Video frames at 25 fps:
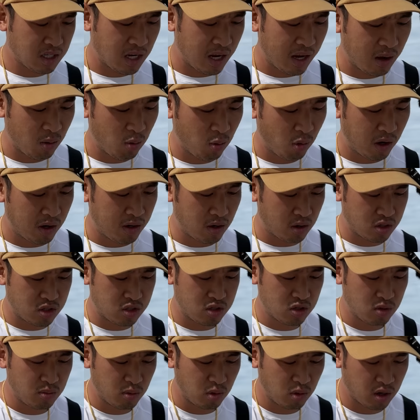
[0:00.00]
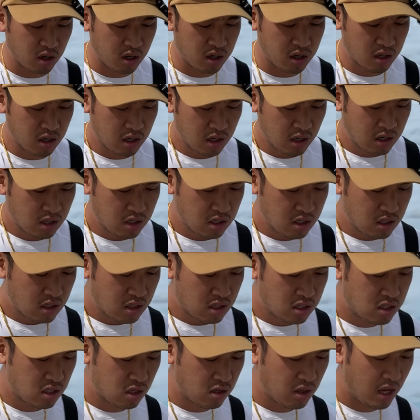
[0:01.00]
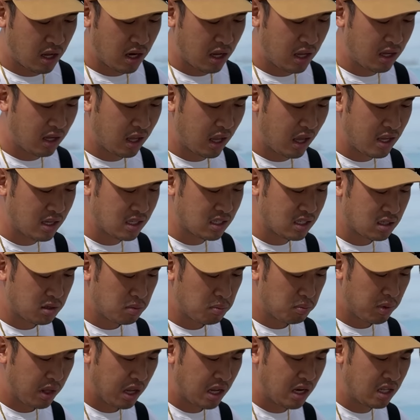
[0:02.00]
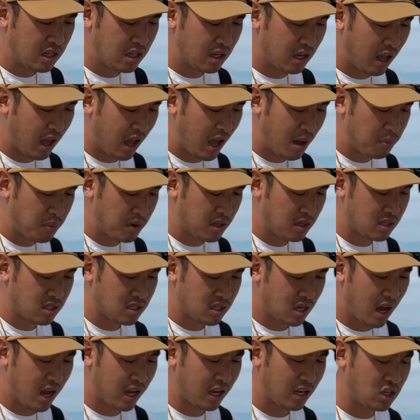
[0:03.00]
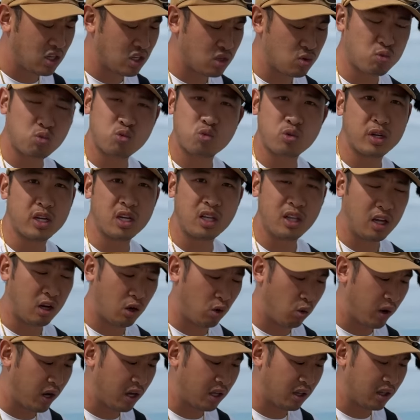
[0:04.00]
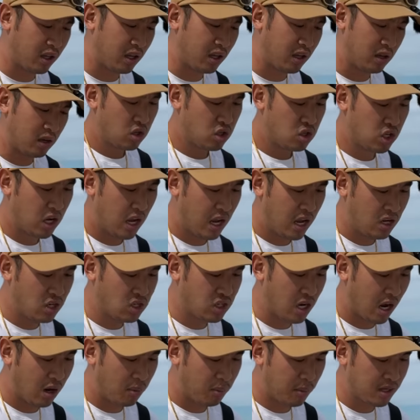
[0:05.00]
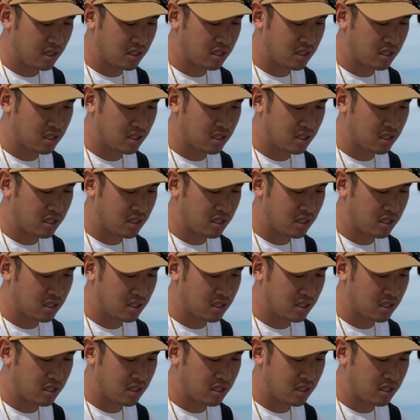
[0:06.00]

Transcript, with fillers: tie one or two more so that in case anything happens, I can just really quickly change out my